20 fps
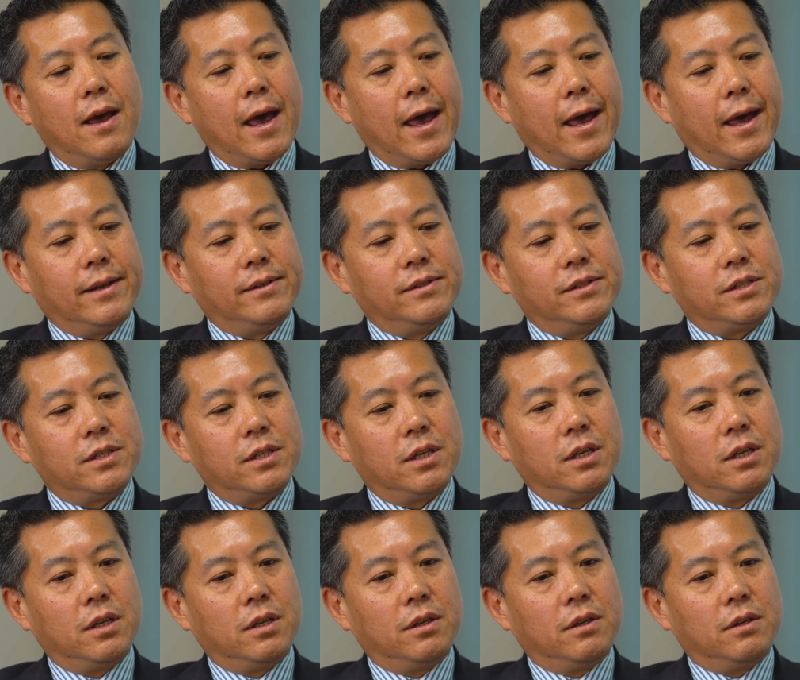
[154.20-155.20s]
And
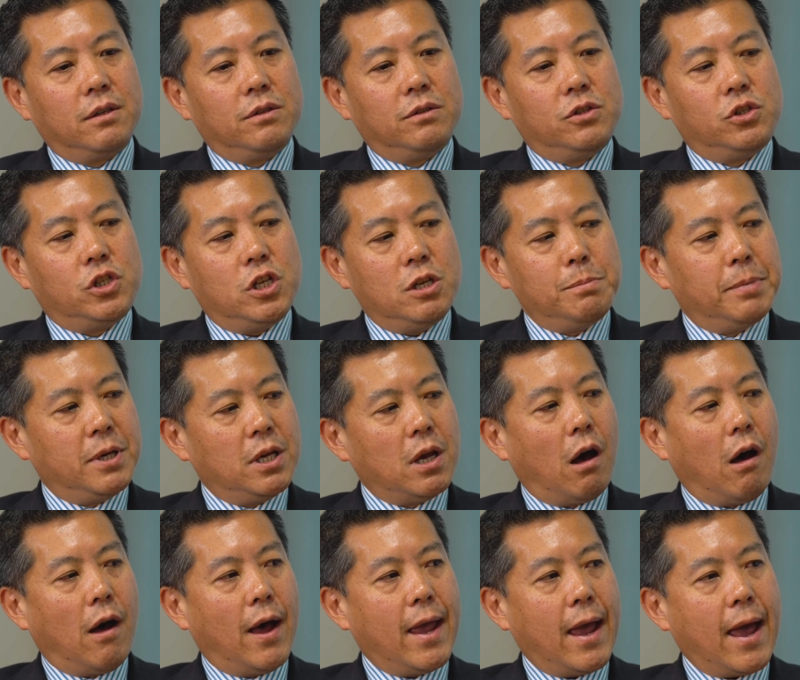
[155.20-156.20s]

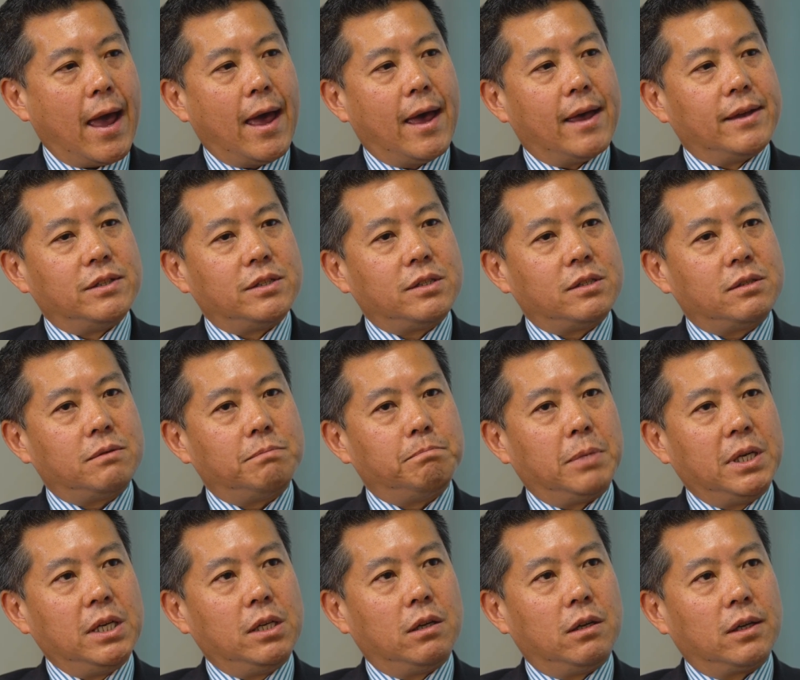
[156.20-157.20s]
GPI has
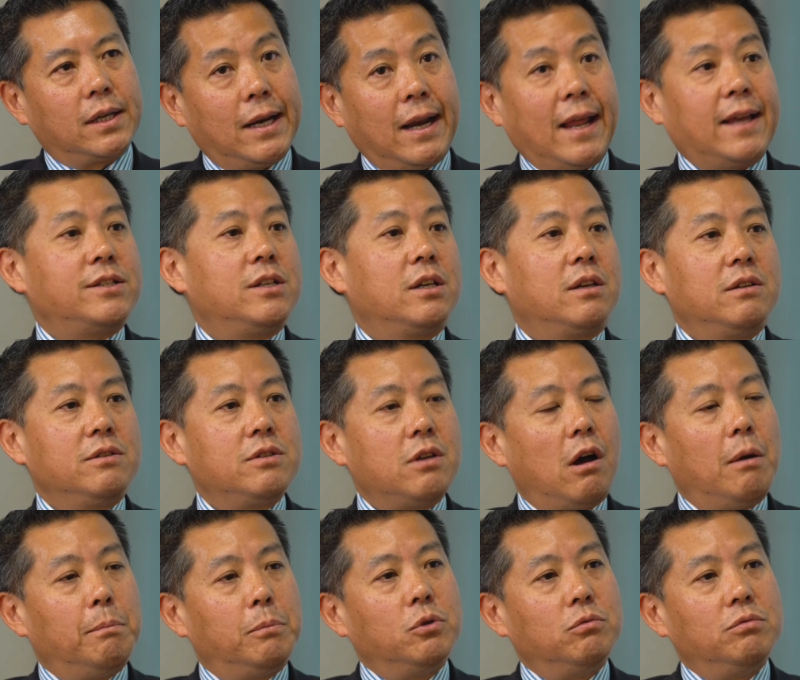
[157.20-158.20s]
been a classic
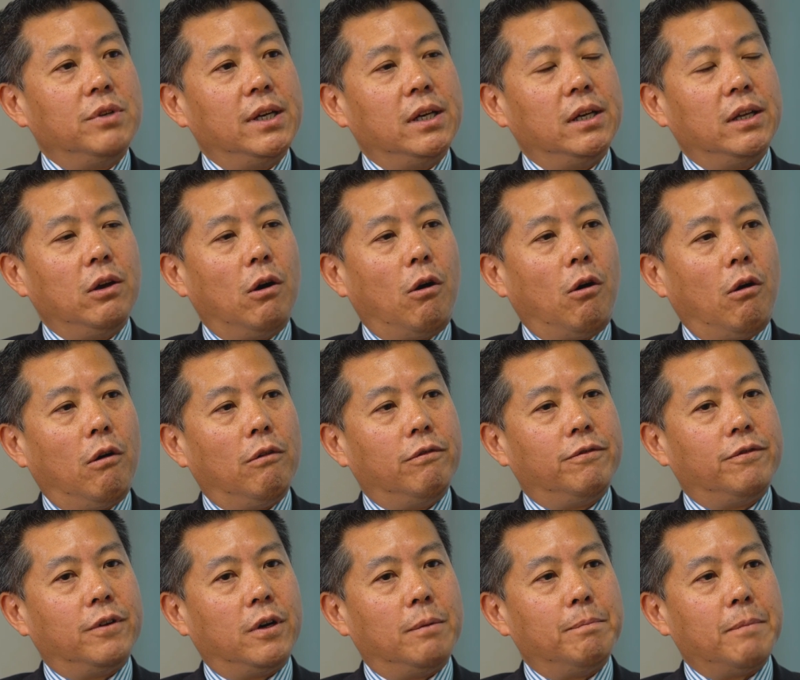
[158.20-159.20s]
example, really, of
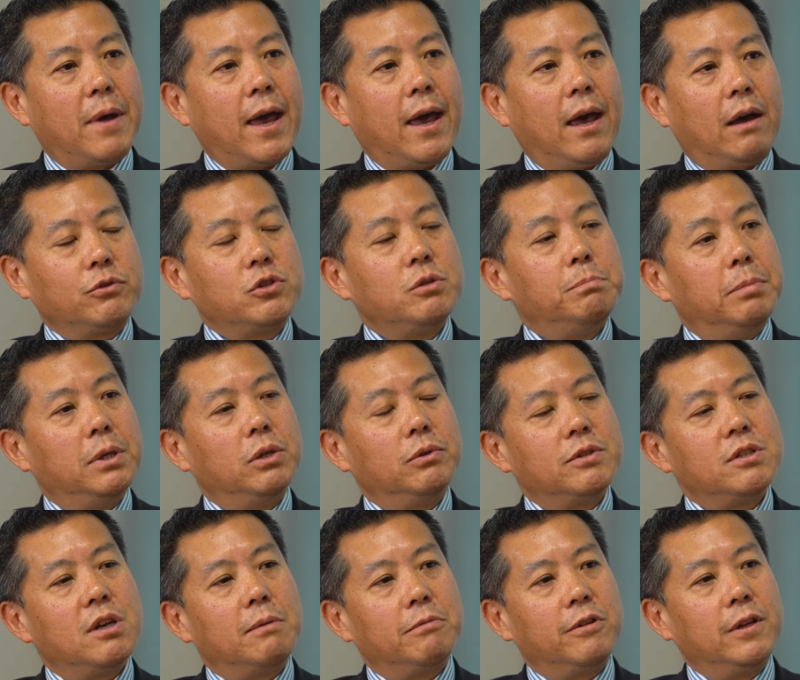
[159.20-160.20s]
how to
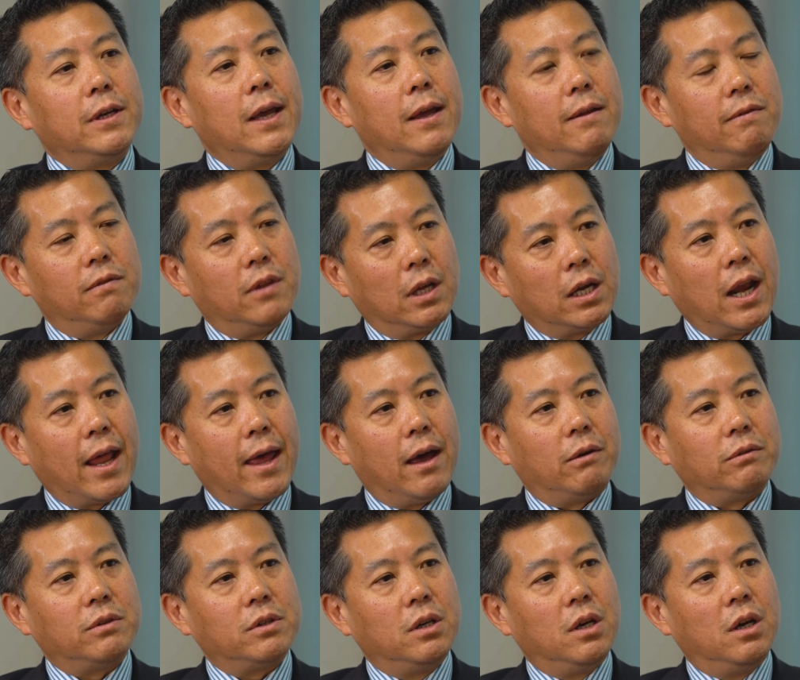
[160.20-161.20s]
build something in the
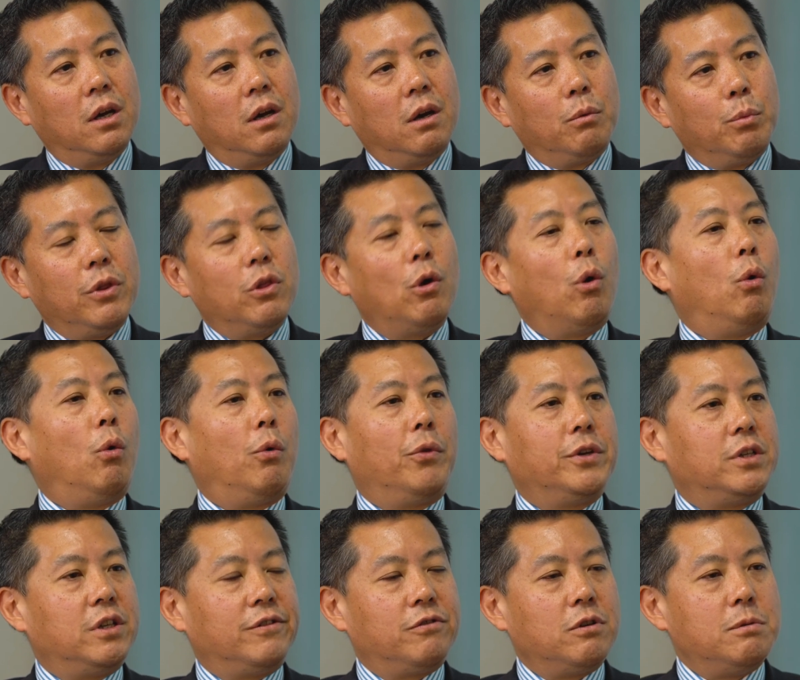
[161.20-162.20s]
cloud, with all
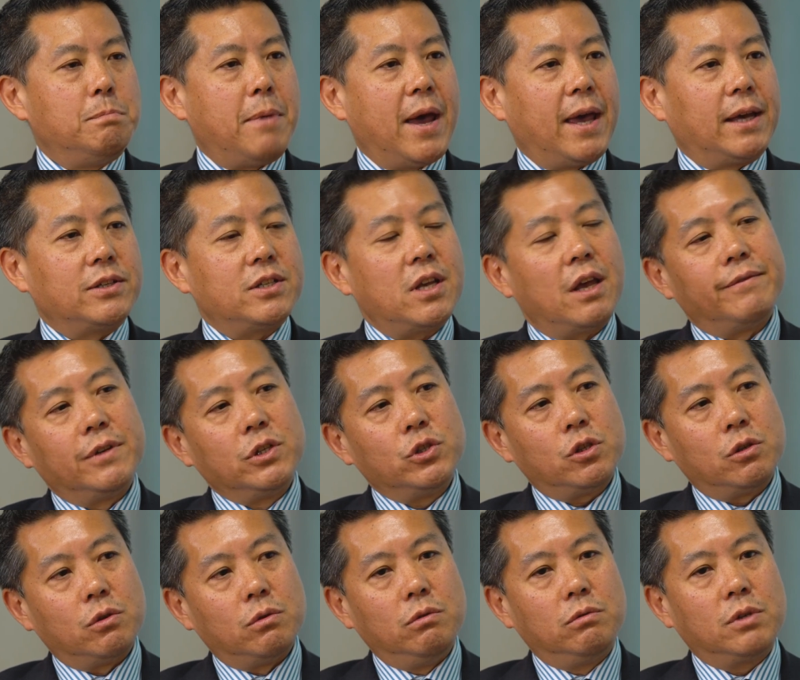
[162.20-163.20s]
the different banks having
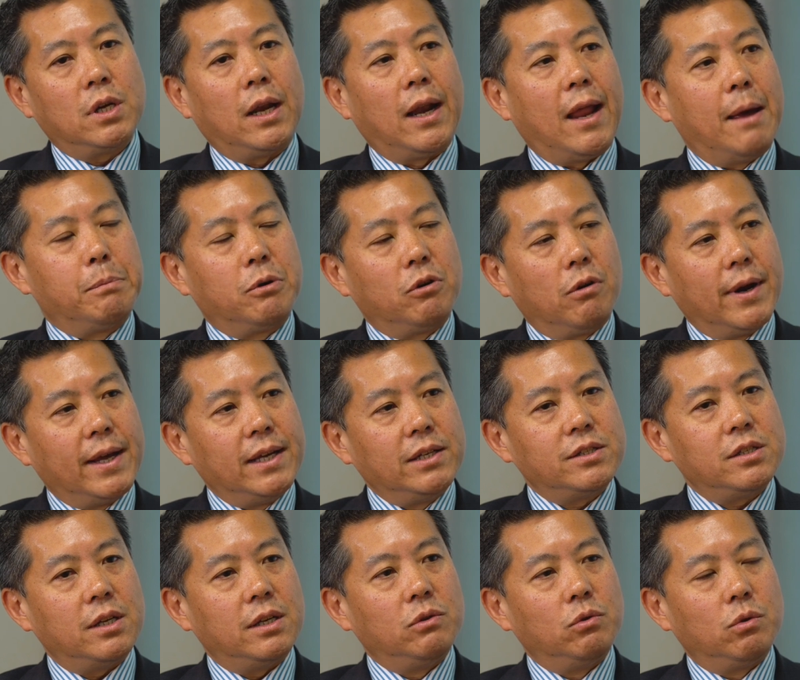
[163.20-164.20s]
to
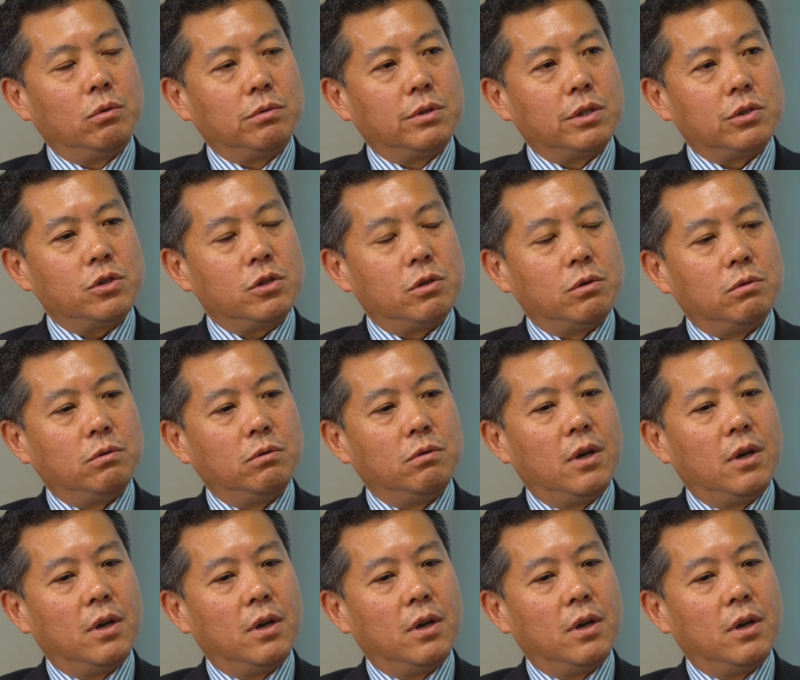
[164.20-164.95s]
collaborate in order to